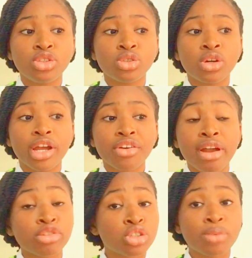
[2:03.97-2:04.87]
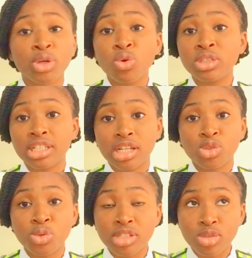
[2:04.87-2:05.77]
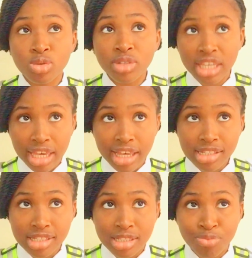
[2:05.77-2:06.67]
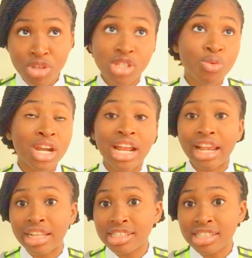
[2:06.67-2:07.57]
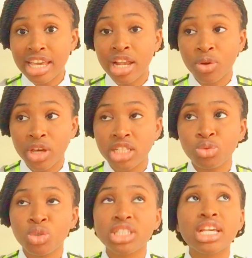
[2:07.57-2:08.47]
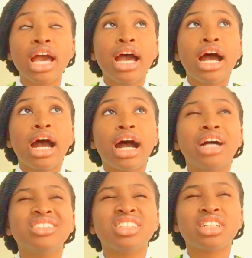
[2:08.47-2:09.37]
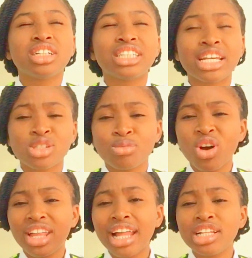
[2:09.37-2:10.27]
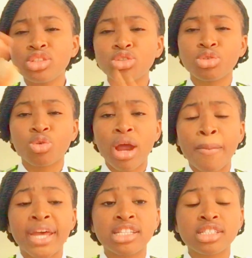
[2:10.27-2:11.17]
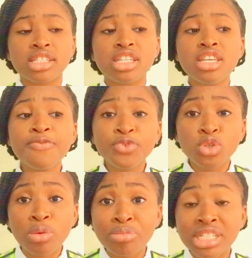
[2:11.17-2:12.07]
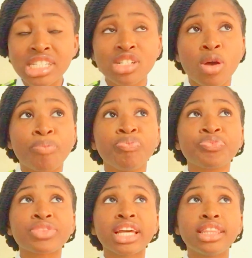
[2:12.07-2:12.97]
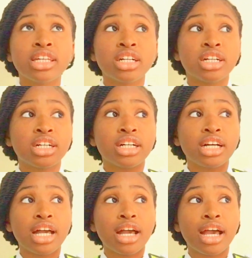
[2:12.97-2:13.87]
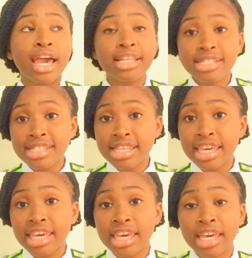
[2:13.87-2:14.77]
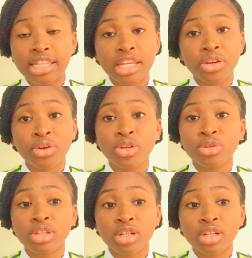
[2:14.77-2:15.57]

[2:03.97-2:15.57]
your aircraft should not be older than 22 years, based on what I learned in LO anyways. And there are some other little requirements. If you don't meet it up, the NCAA, they're not going to